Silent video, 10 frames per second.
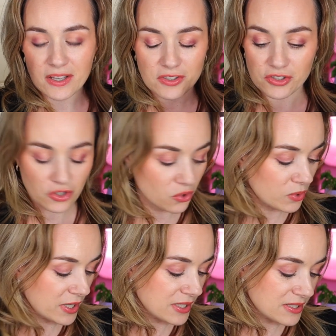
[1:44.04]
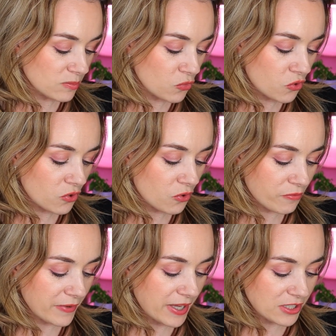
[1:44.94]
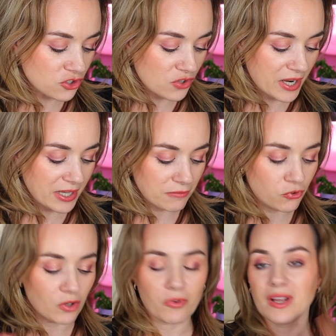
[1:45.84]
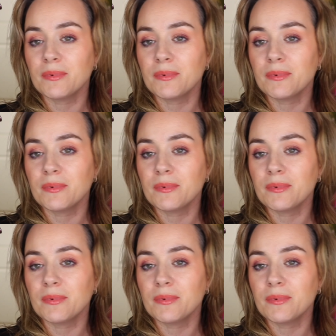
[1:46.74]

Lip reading: So it's more of a drying formula,